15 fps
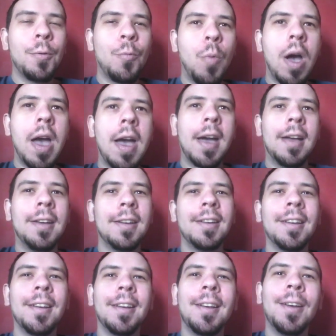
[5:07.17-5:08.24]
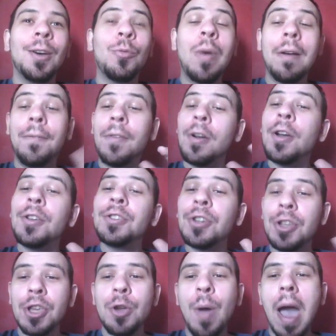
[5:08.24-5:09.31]
where
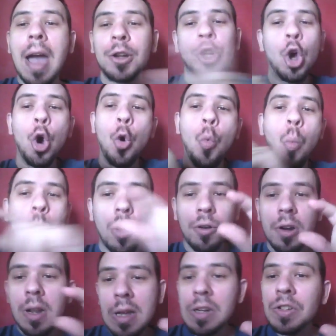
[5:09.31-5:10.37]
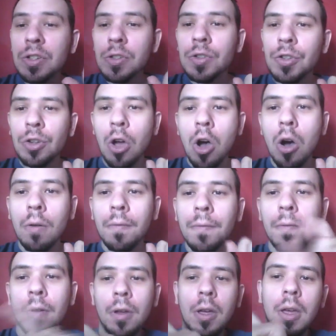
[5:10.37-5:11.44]
first you had one instance
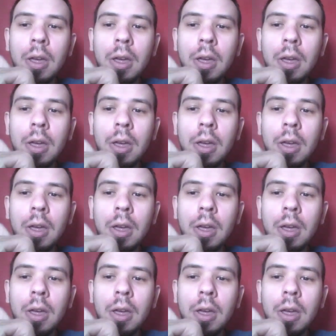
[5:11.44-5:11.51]
of